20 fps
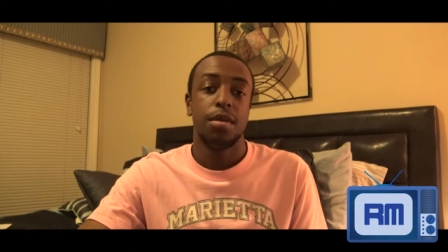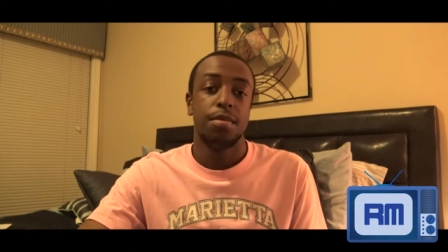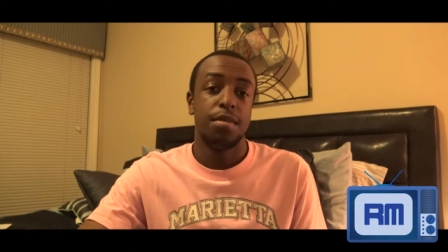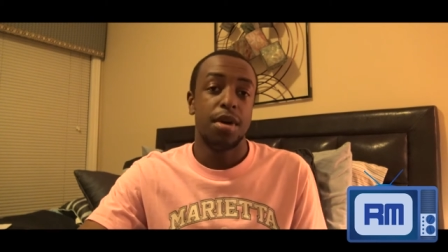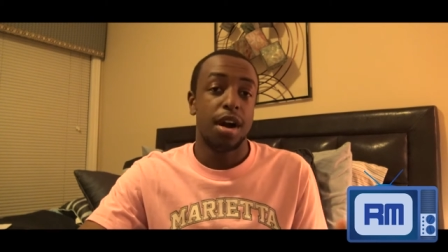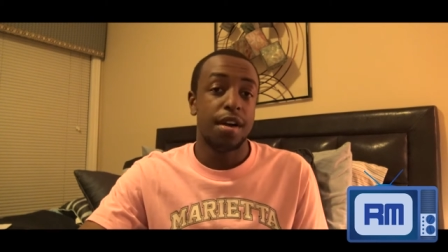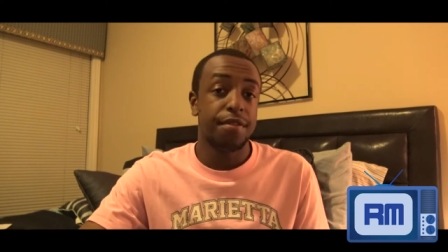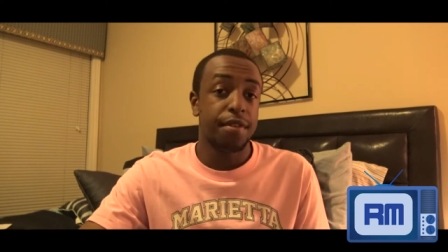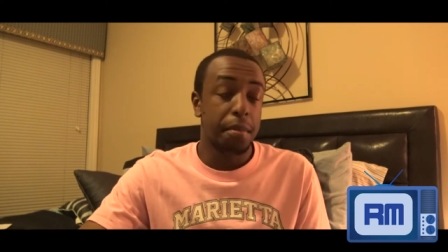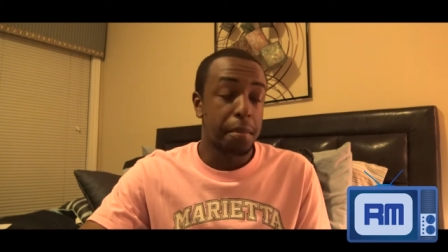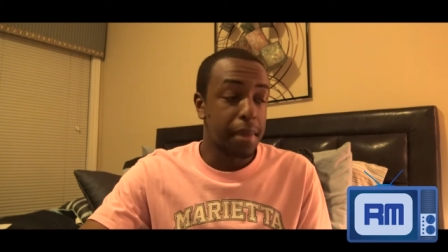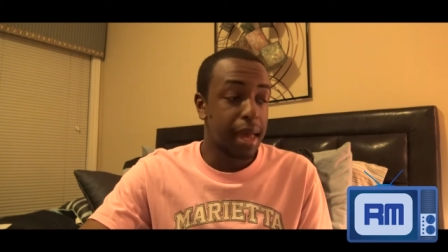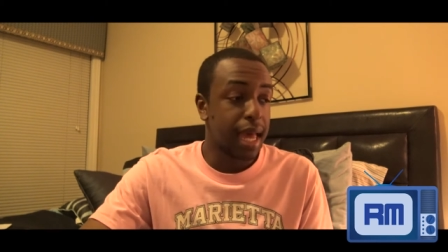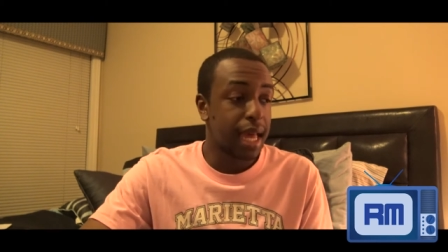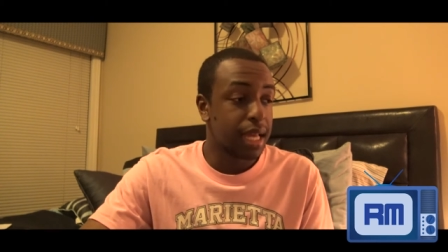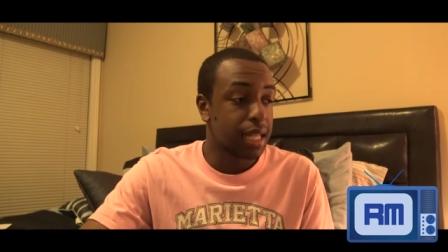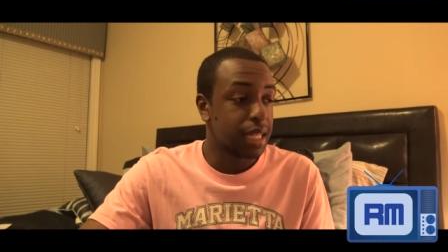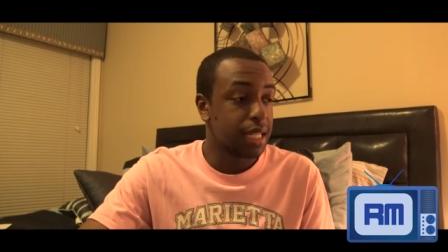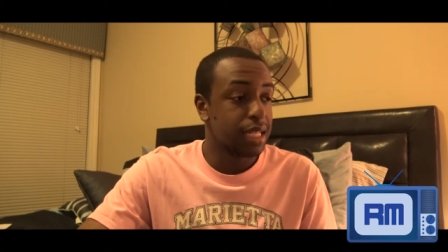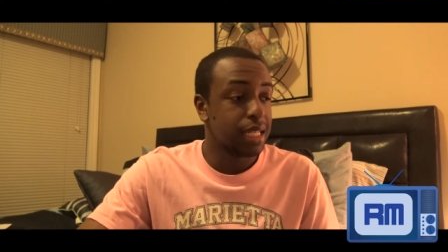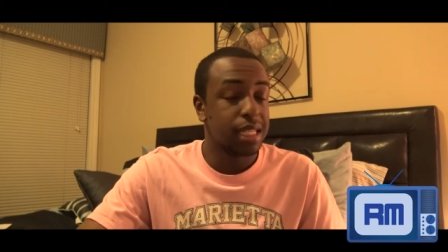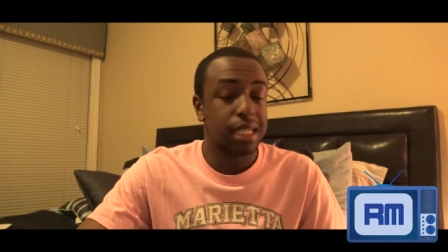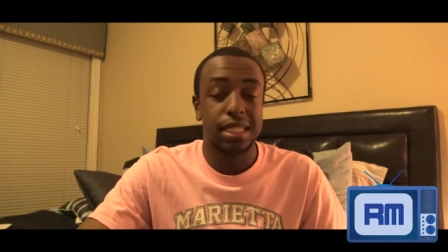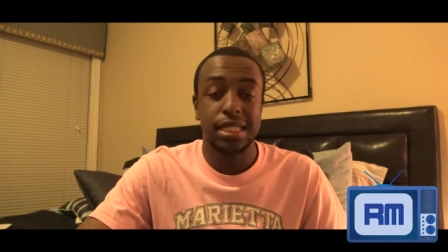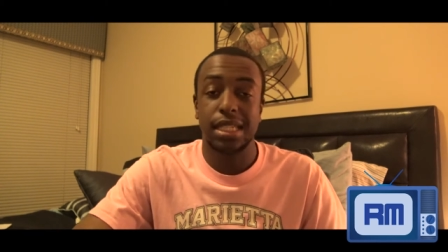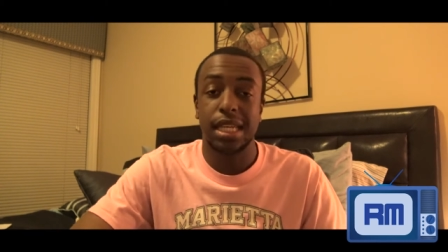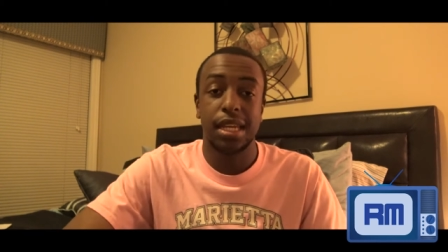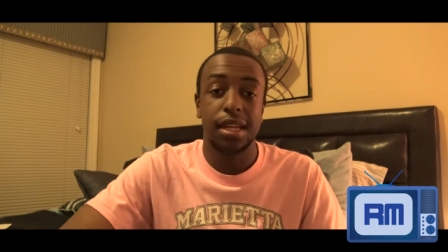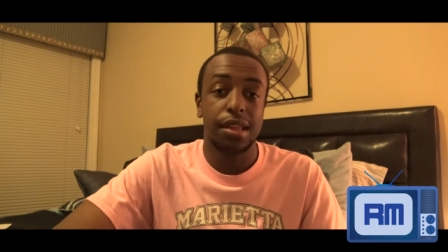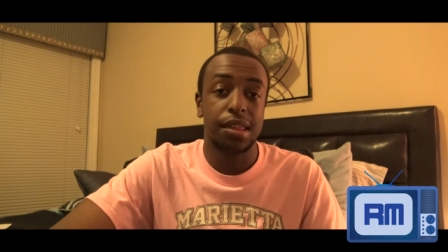Marvin Bagley
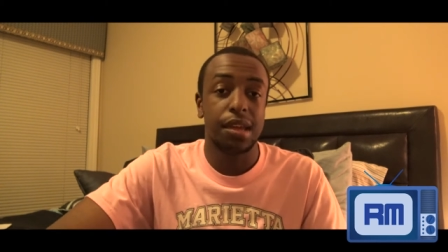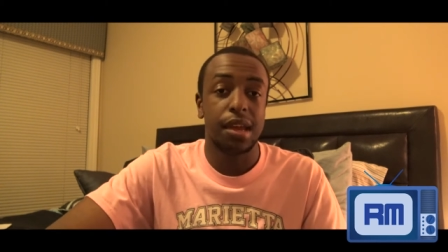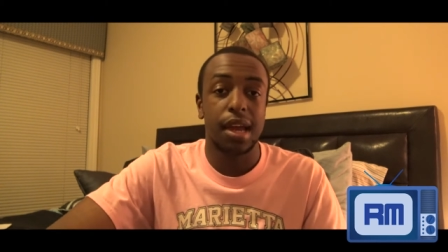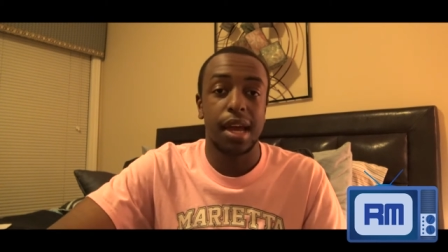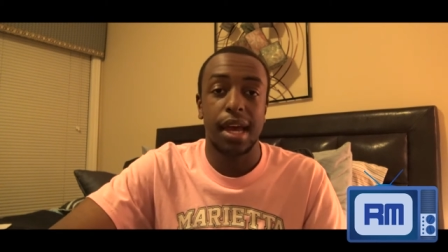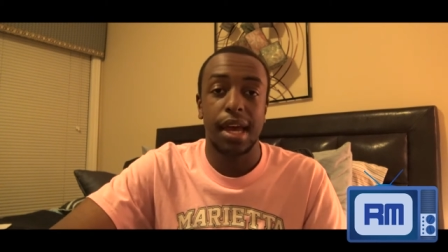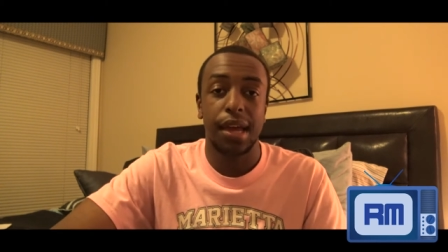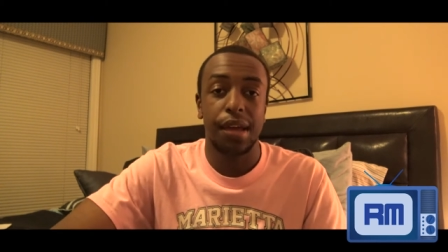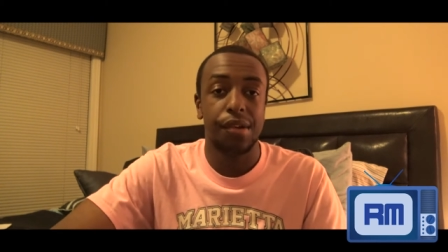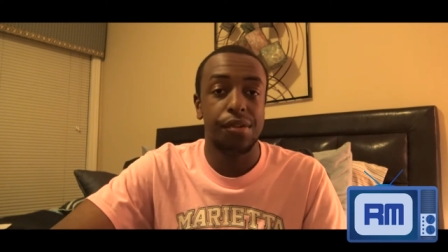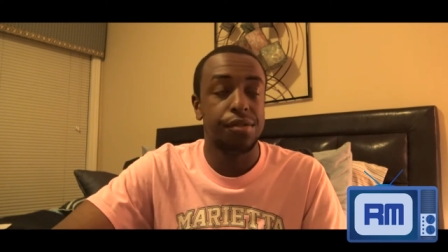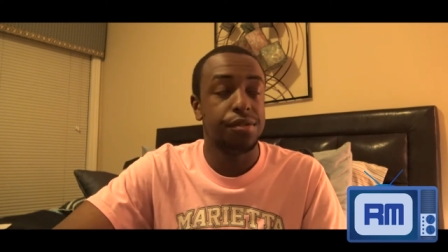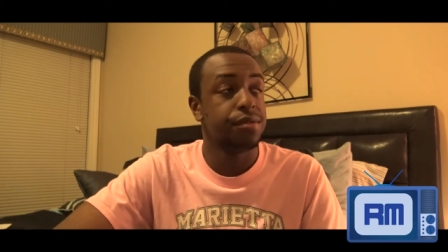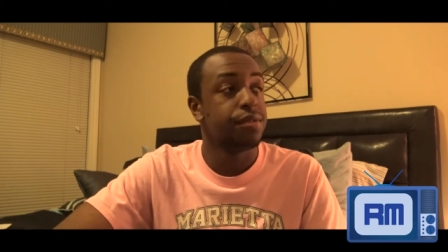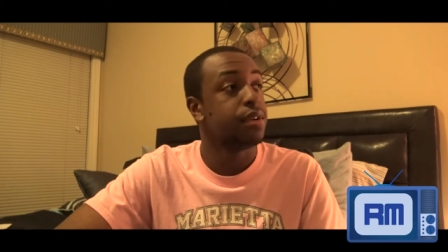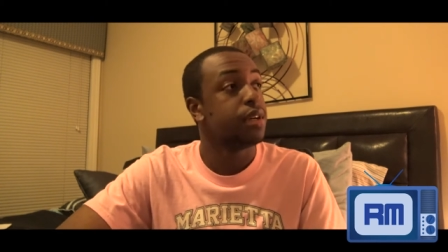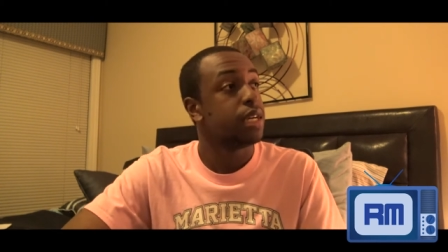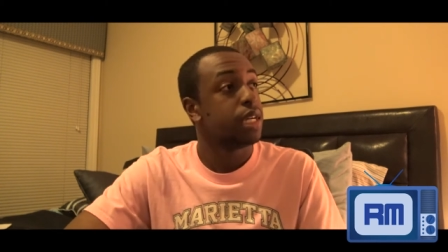is another guy who,